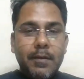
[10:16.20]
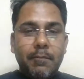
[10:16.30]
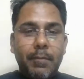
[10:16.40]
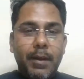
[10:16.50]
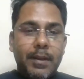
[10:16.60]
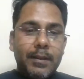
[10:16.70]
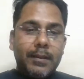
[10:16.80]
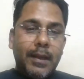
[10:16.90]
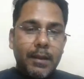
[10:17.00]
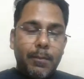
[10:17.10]
Maintain
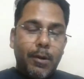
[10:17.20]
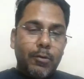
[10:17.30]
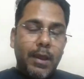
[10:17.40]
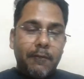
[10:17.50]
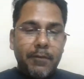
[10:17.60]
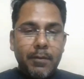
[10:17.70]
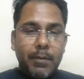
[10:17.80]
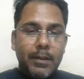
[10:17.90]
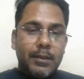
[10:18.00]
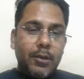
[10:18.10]
that amount every
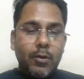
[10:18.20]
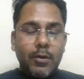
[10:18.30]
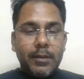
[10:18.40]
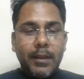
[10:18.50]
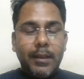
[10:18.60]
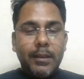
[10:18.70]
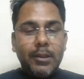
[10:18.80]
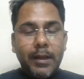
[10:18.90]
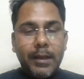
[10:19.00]
month in that